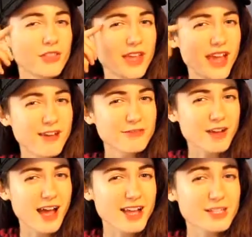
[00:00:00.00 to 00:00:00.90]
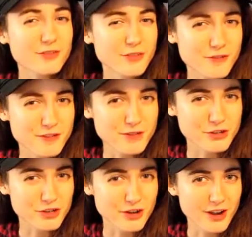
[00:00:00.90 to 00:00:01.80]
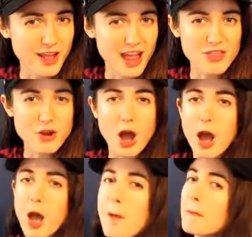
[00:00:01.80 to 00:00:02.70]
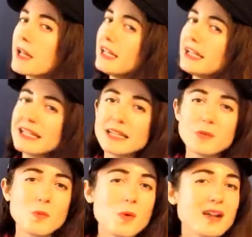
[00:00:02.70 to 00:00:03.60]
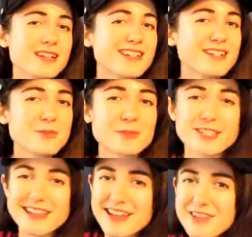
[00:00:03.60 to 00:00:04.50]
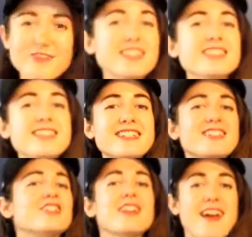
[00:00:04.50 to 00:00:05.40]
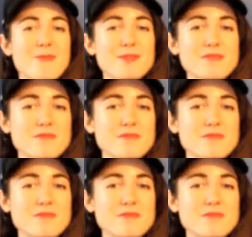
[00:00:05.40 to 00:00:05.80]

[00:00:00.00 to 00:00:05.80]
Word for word: they have eyes for the future and they're uh, completely 100% convinced it's gonna happen.